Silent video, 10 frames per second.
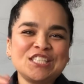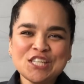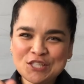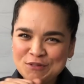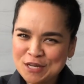
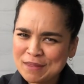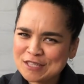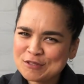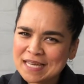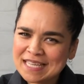Did you know that
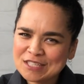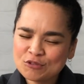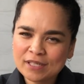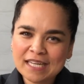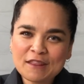today is
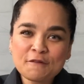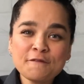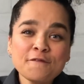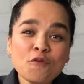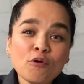already the
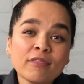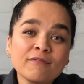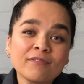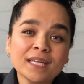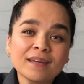fourth
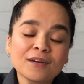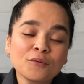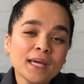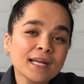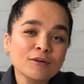
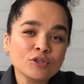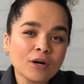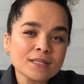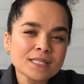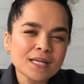video in our
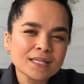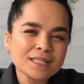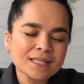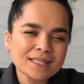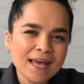Advanced Studies
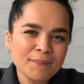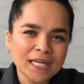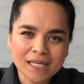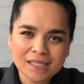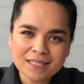Exam
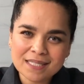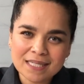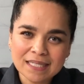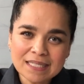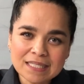Readiness
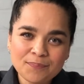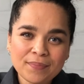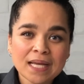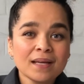series?